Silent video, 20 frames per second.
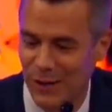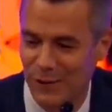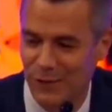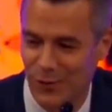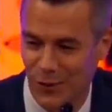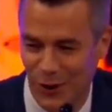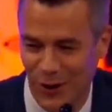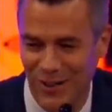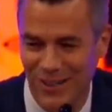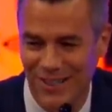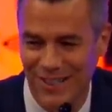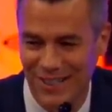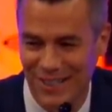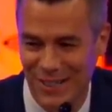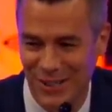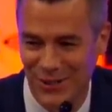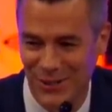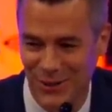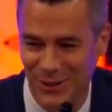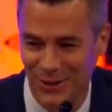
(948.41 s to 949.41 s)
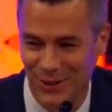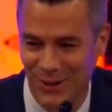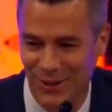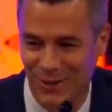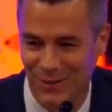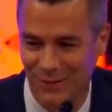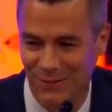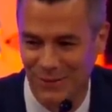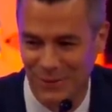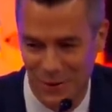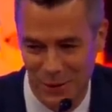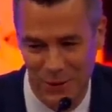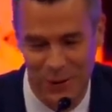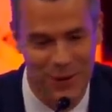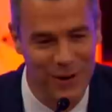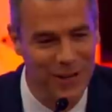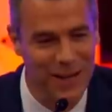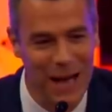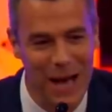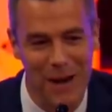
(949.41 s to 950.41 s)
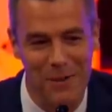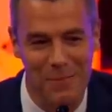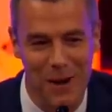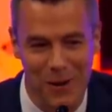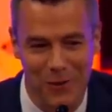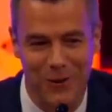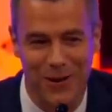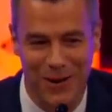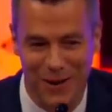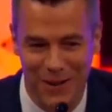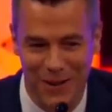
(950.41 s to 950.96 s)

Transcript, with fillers: for unconditional love. You learn a lot about what